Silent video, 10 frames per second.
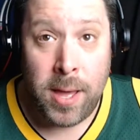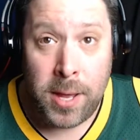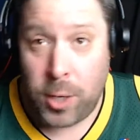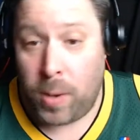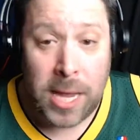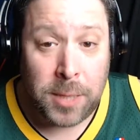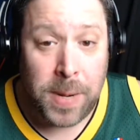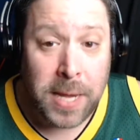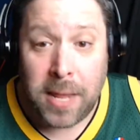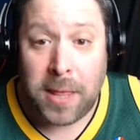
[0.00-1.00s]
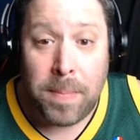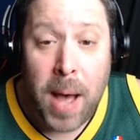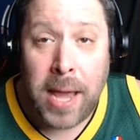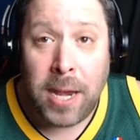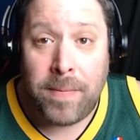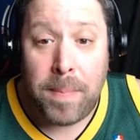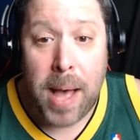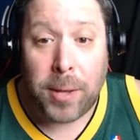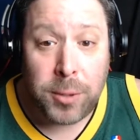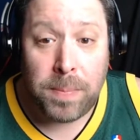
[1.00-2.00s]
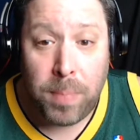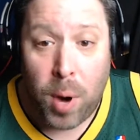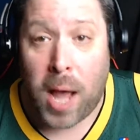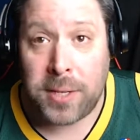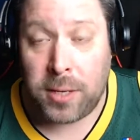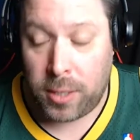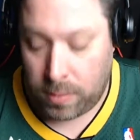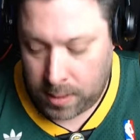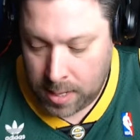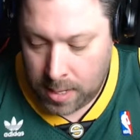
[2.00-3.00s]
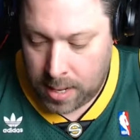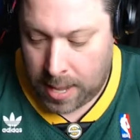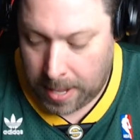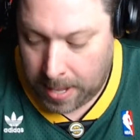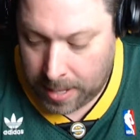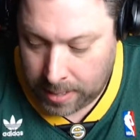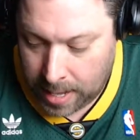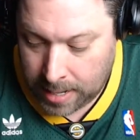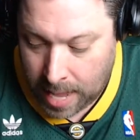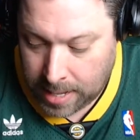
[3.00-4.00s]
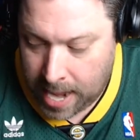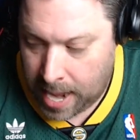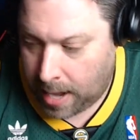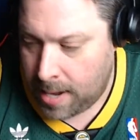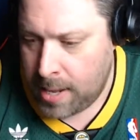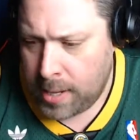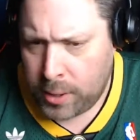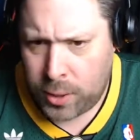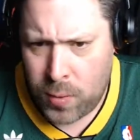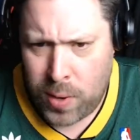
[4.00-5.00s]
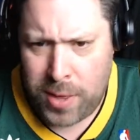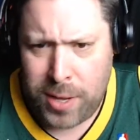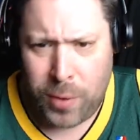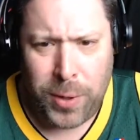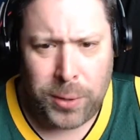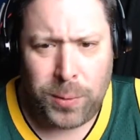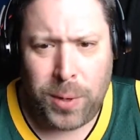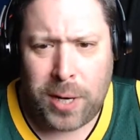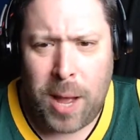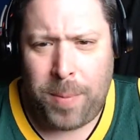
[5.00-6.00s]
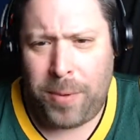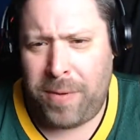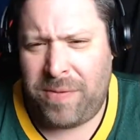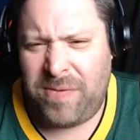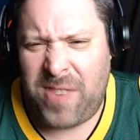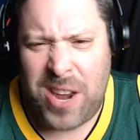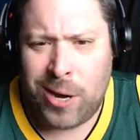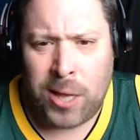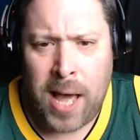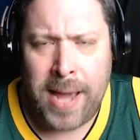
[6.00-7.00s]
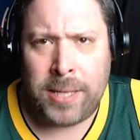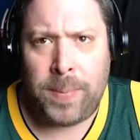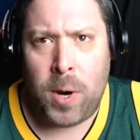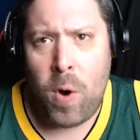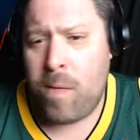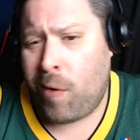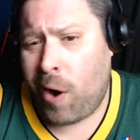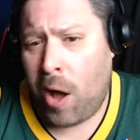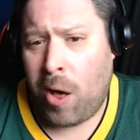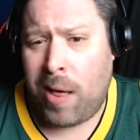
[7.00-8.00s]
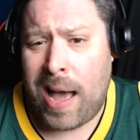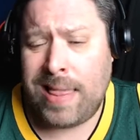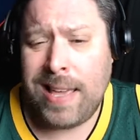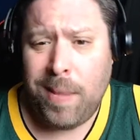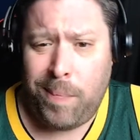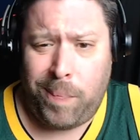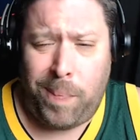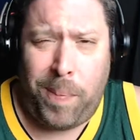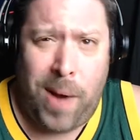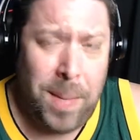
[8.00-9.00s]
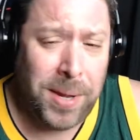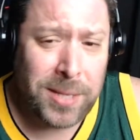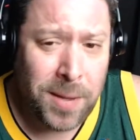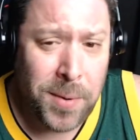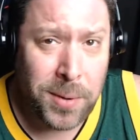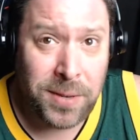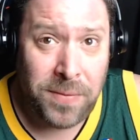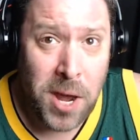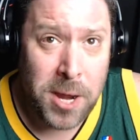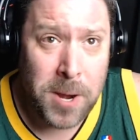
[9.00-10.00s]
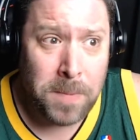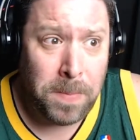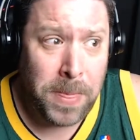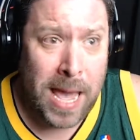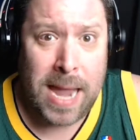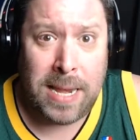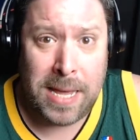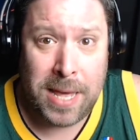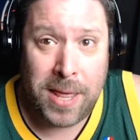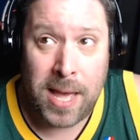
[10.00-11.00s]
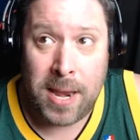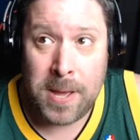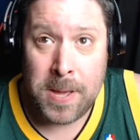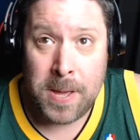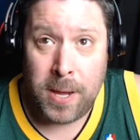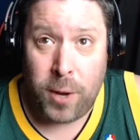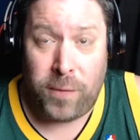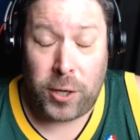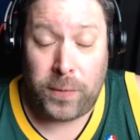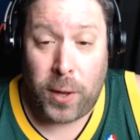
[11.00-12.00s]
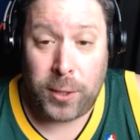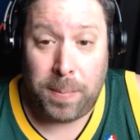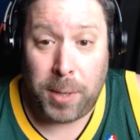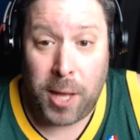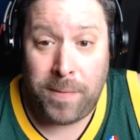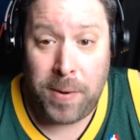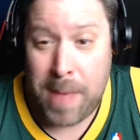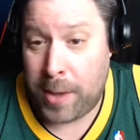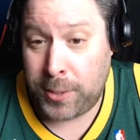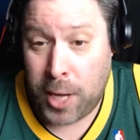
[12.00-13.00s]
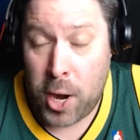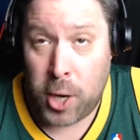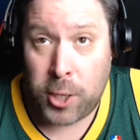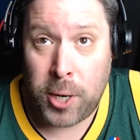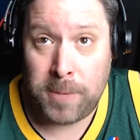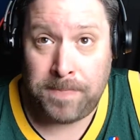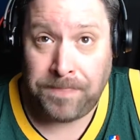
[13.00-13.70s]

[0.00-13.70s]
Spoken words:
don't ask me to get in the mind of a mouse prostitute. I can't. So, those were a couple of the funnier lines, but overall, I think the premise of it was funnier. The idea that, first of all, it's a beloved mouse character,